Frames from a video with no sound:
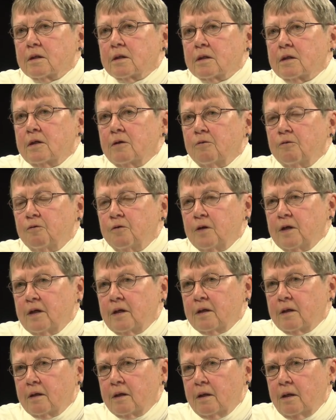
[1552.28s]

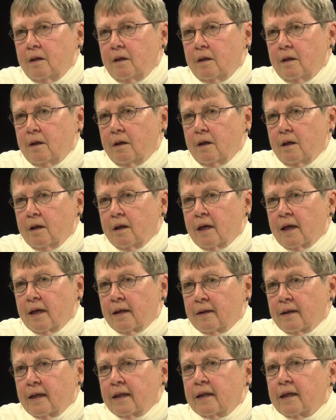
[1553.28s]
defeated,
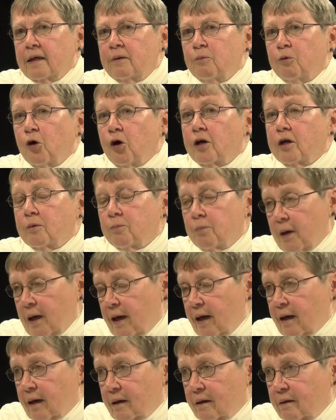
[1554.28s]
and then they brought it
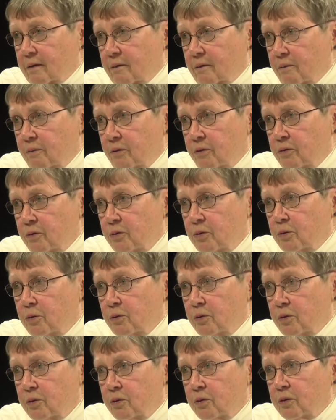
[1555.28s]
back through,
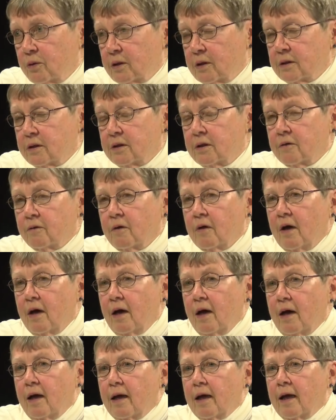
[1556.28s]
through initiative.
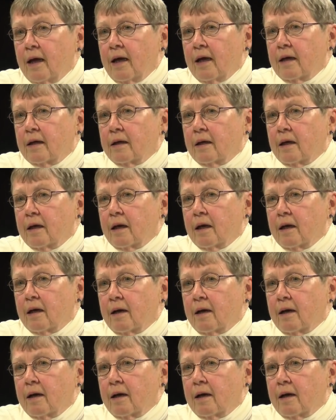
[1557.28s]
Ah. And